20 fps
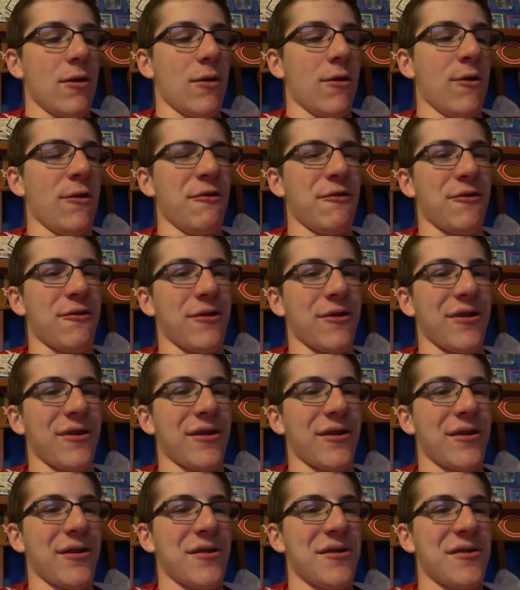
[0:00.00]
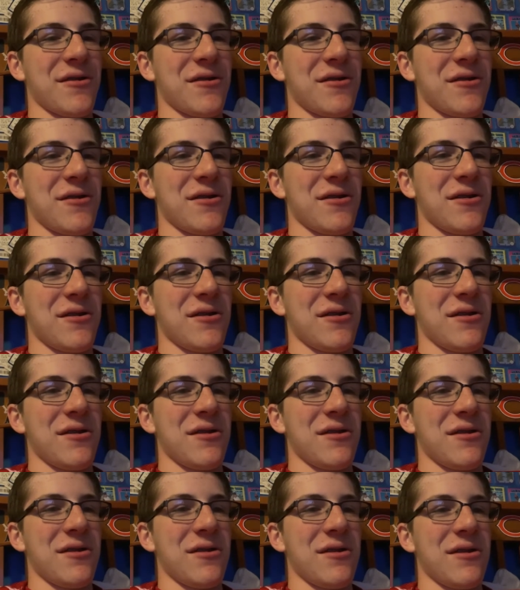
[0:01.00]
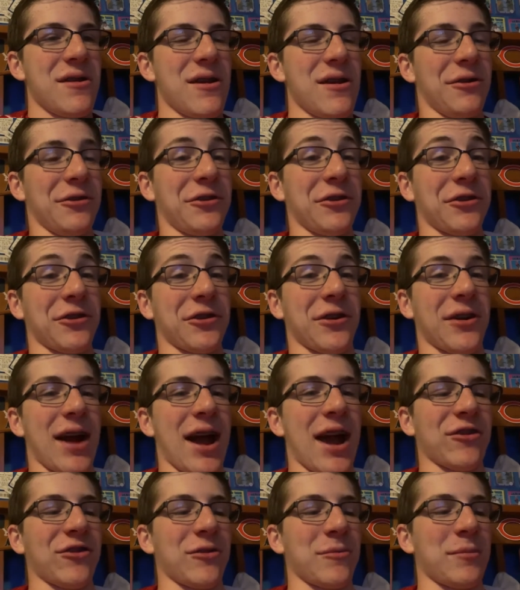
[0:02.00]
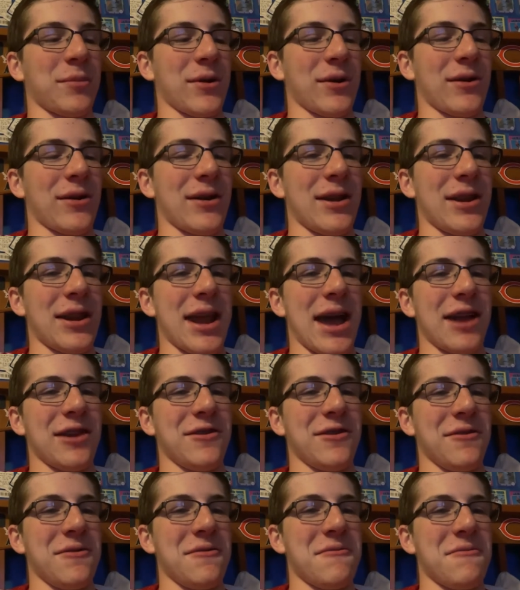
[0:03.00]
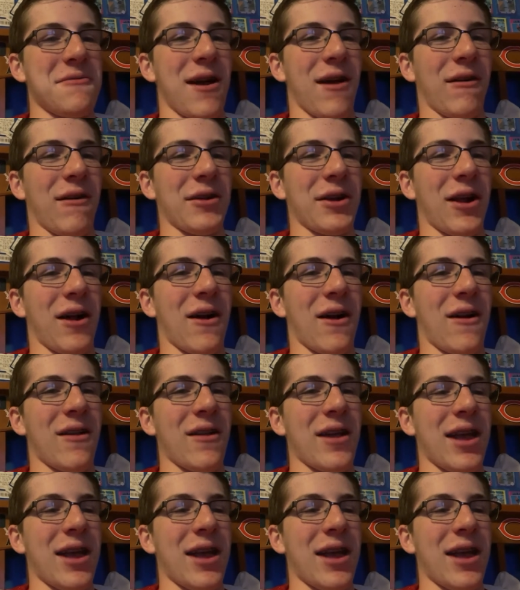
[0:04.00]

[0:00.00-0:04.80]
Or he'll just crash and burn and not do well at all.